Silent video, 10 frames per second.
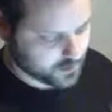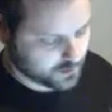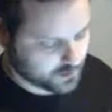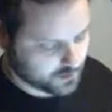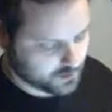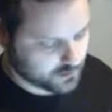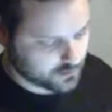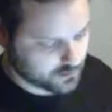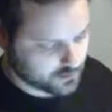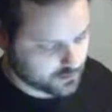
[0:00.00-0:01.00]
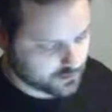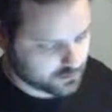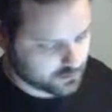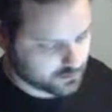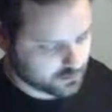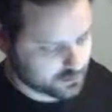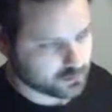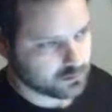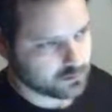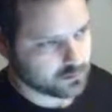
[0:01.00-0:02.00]

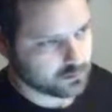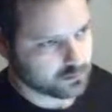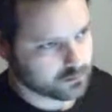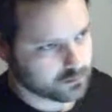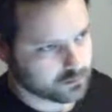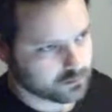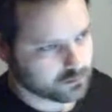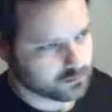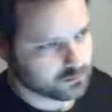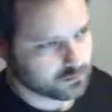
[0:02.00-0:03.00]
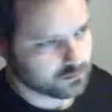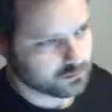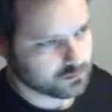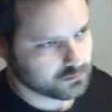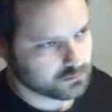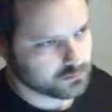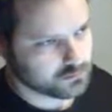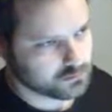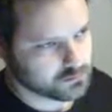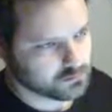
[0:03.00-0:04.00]

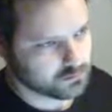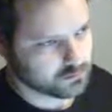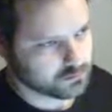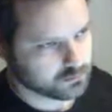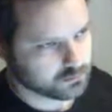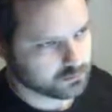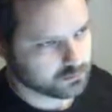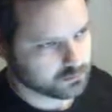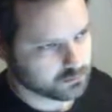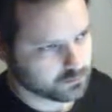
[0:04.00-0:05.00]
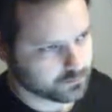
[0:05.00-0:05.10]
The person shown says nothing.